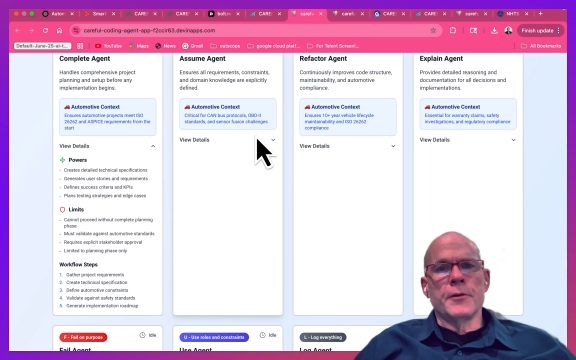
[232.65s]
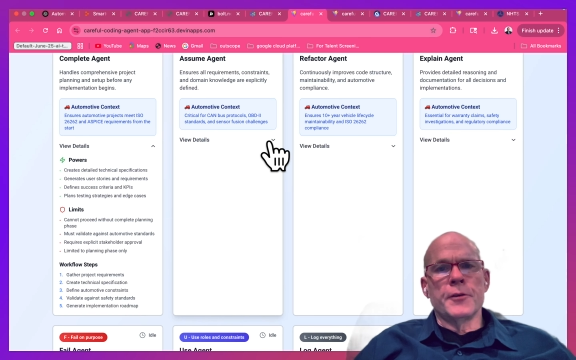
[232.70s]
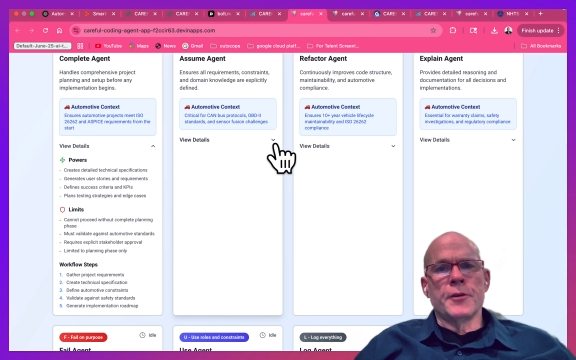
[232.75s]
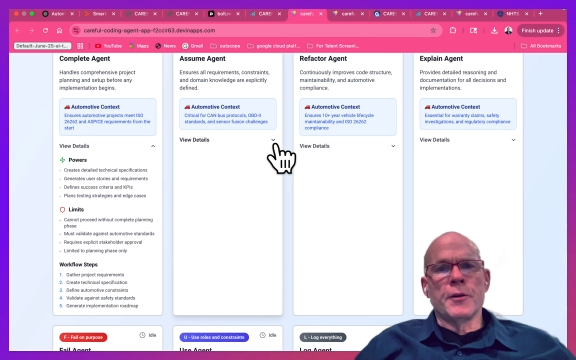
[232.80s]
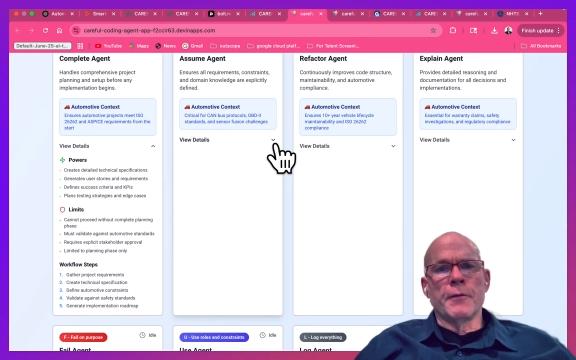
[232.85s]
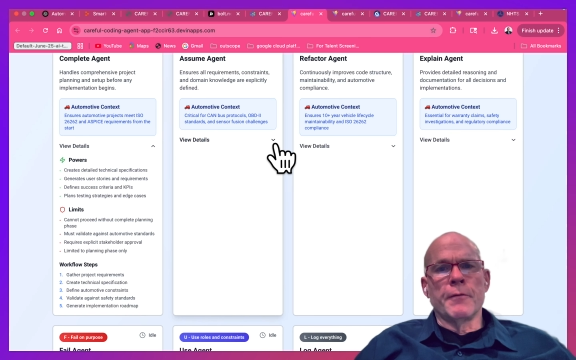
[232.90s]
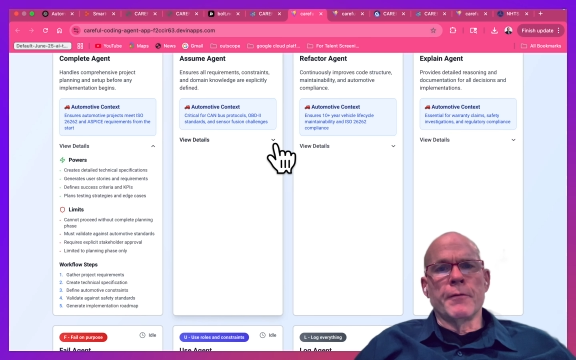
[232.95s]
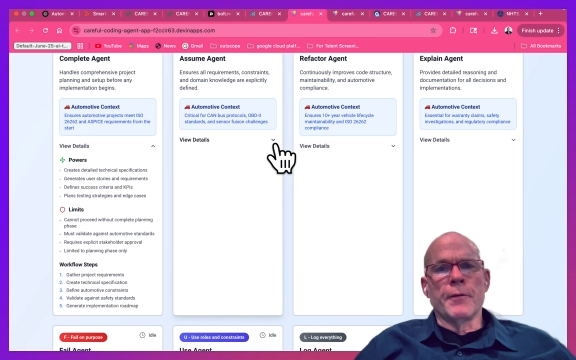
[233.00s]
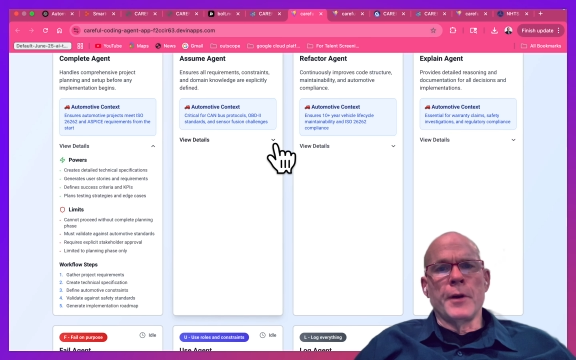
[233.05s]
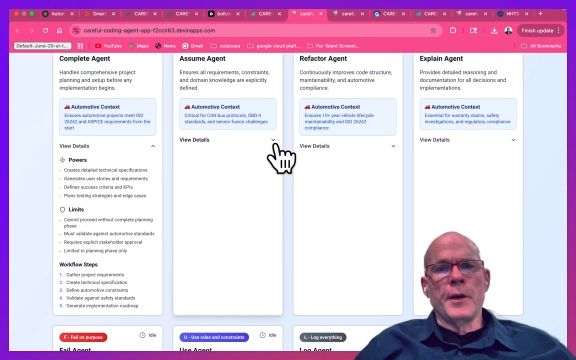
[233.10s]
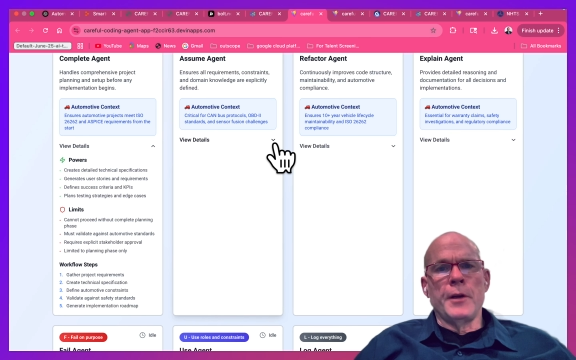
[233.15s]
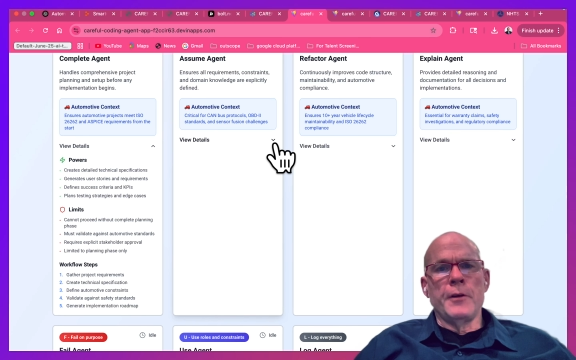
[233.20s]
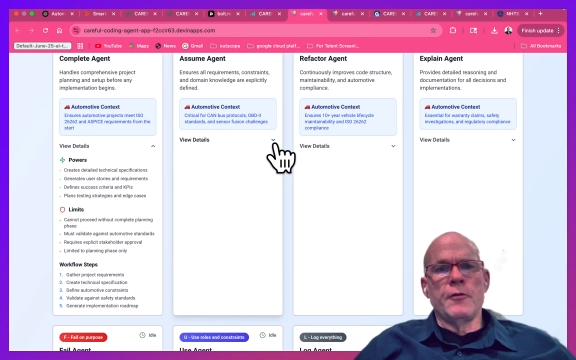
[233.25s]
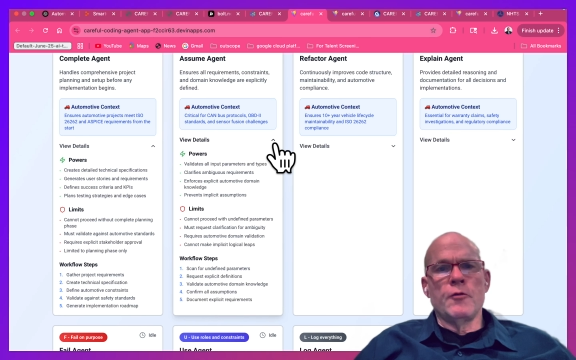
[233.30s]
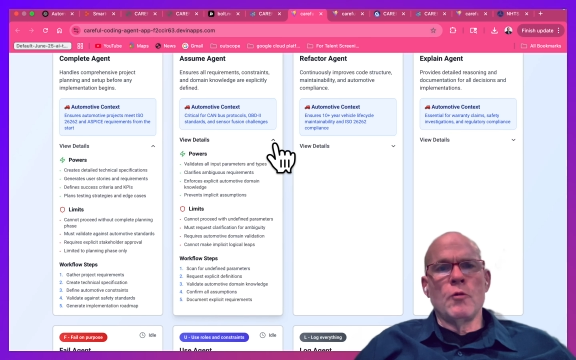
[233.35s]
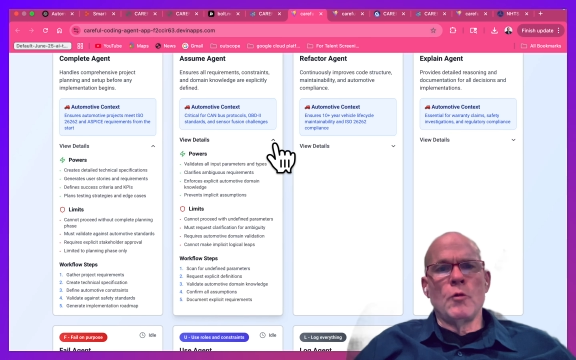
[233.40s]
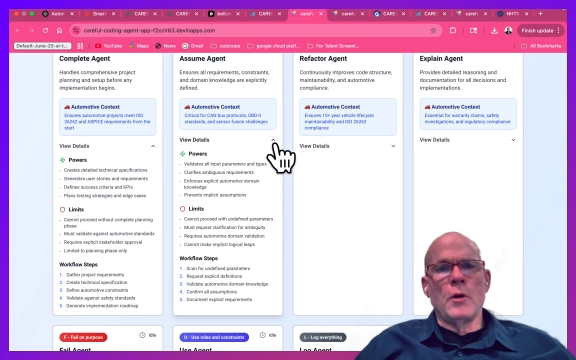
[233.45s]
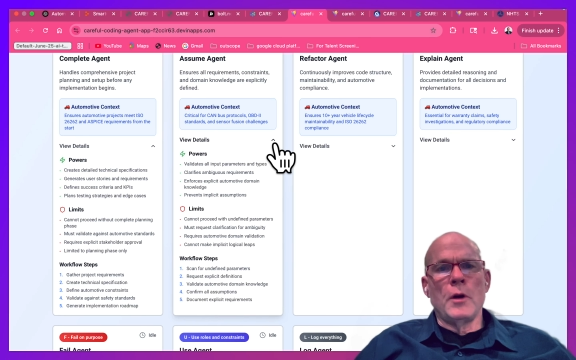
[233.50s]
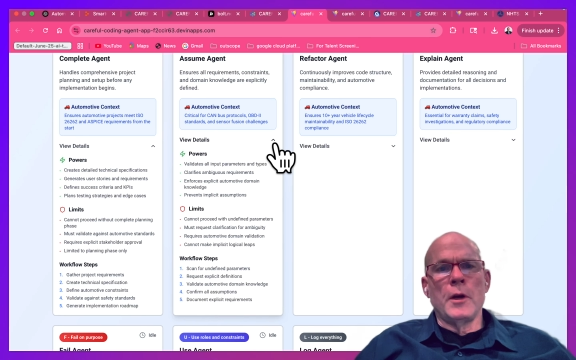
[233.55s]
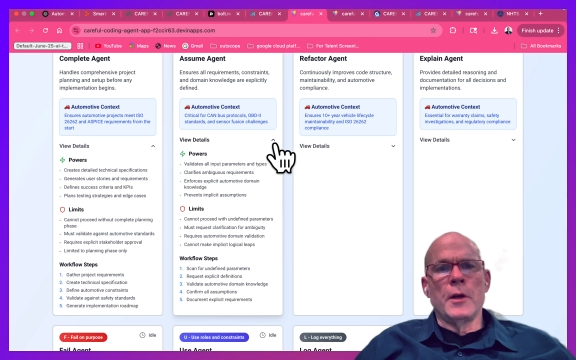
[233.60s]
So for
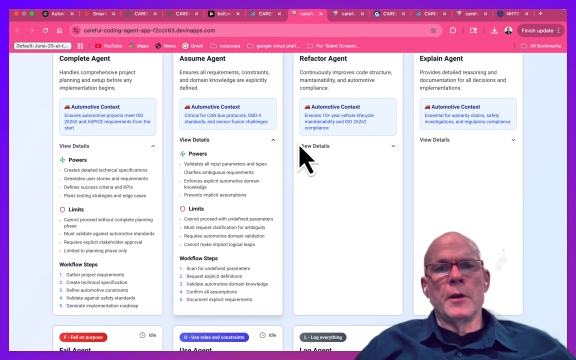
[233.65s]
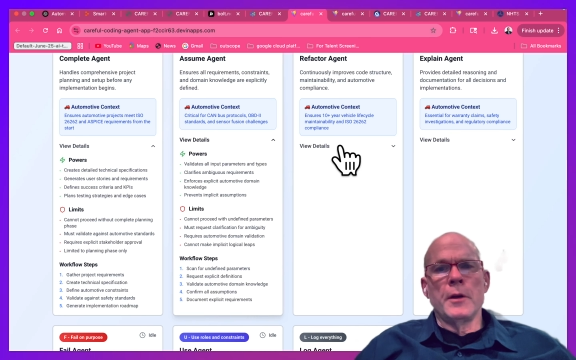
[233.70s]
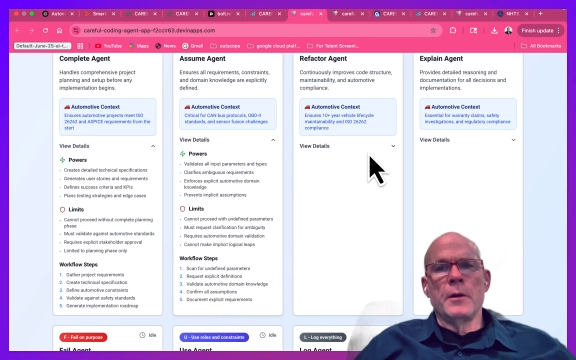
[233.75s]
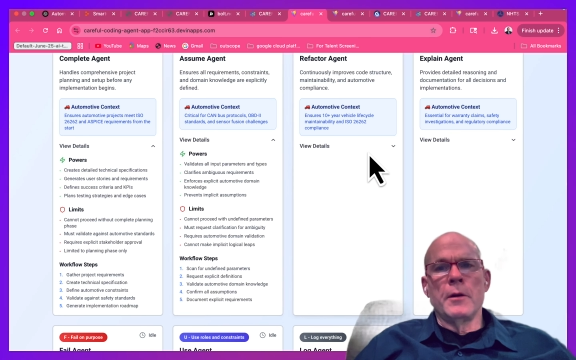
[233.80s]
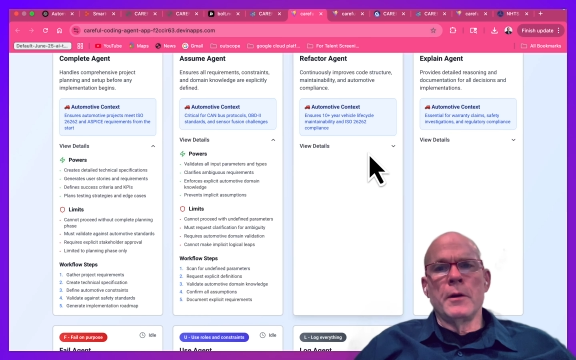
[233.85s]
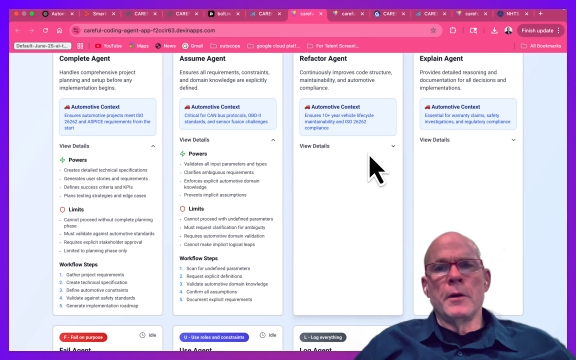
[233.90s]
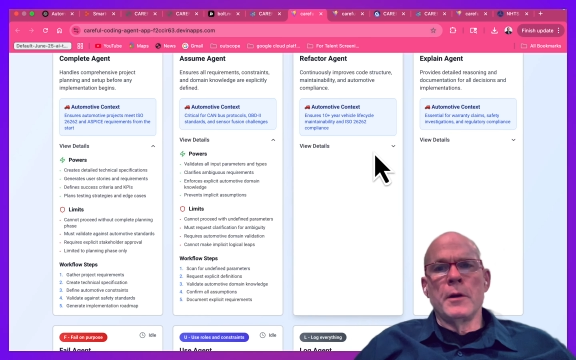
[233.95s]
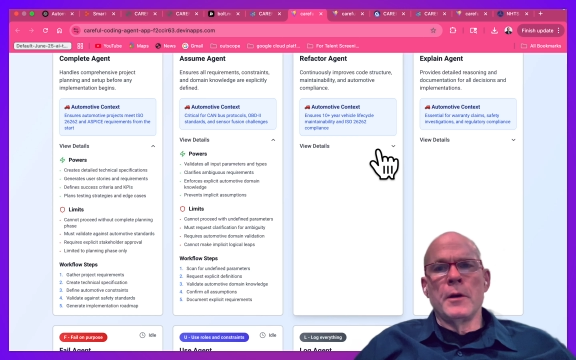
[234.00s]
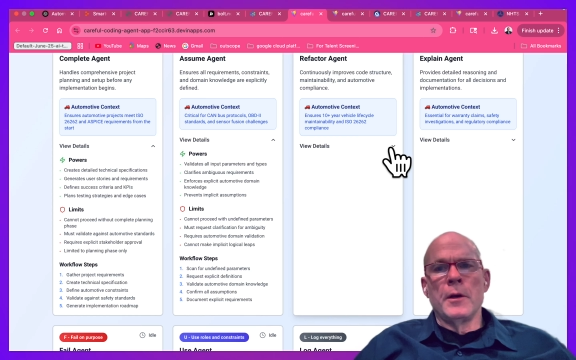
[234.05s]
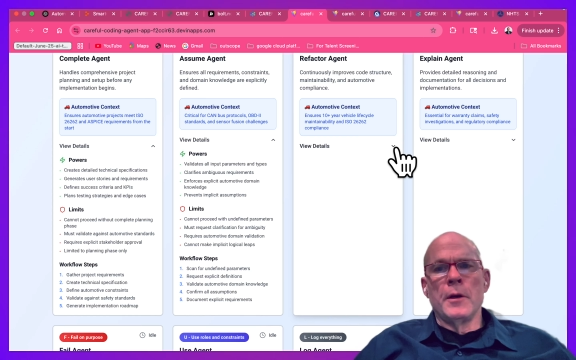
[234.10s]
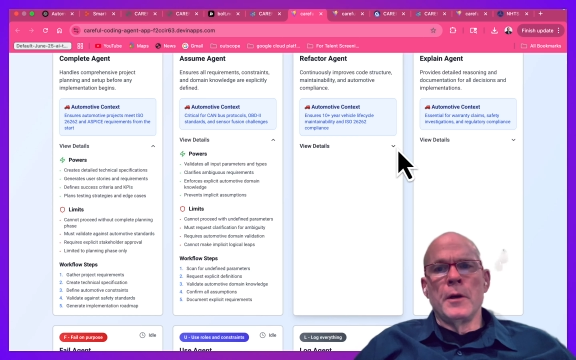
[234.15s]
each one,